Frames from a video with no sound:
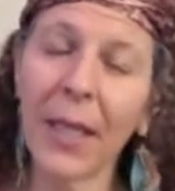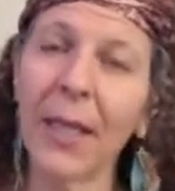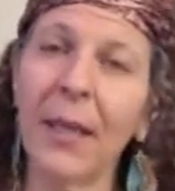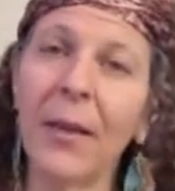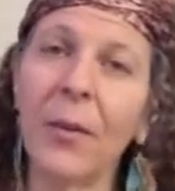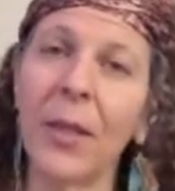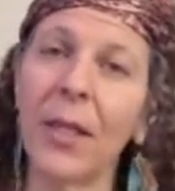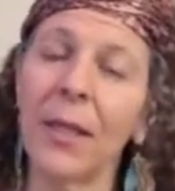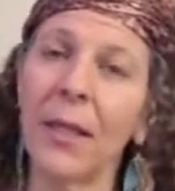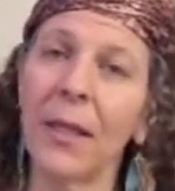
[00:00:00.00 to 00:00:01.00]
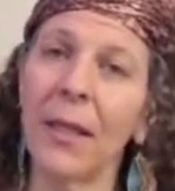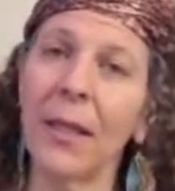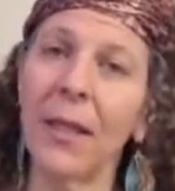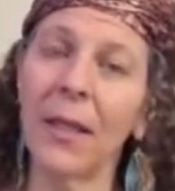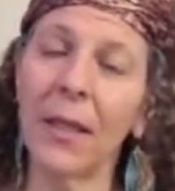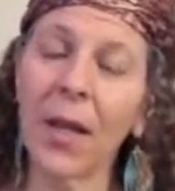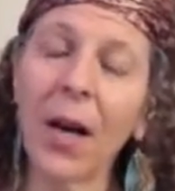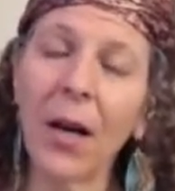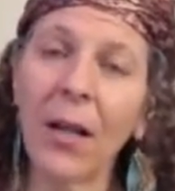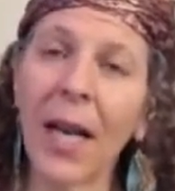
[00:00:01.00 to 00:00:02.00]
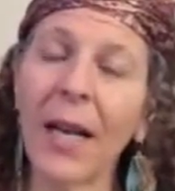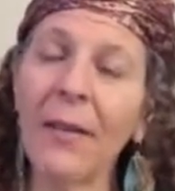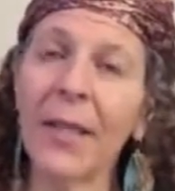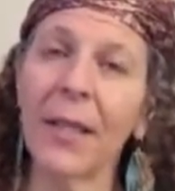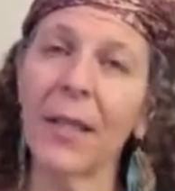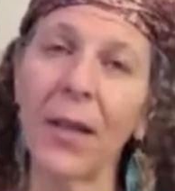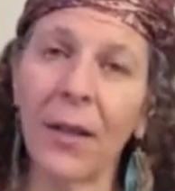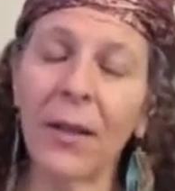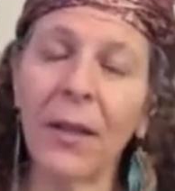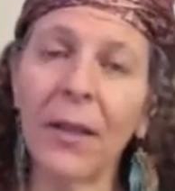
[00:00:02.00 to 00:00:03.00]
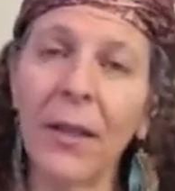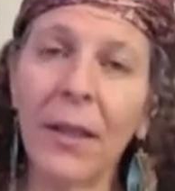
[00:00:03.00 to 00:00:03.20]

thing was the song, having the song,